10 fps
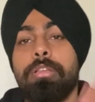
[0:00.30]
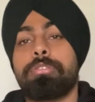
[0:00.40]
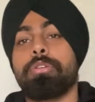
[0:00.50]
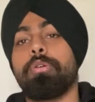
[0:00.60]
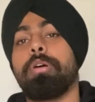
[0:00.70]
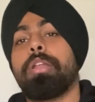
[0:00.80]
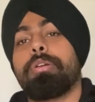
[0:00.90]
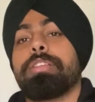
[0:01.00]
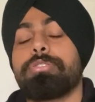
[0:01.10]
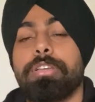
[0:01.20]
So hello
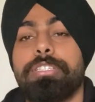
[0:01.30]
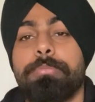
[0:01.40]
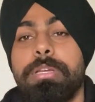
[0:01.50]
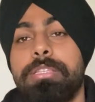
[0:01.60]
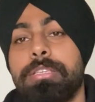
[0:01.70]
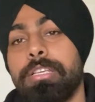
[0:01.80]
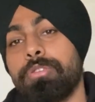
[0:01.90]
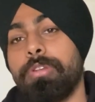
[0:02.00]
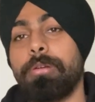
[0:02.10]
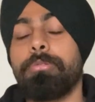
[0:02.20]
guys, this is Jagmeet saying so
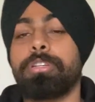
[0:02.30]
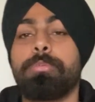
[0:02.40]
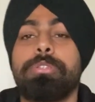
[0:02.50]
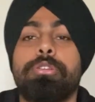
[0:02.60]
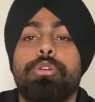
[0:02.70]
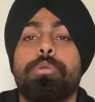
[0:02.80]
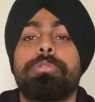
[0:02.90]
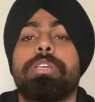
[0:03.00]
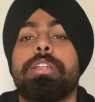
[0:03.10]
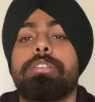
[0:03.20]
welcome to Jagmeet to the YouTube channel.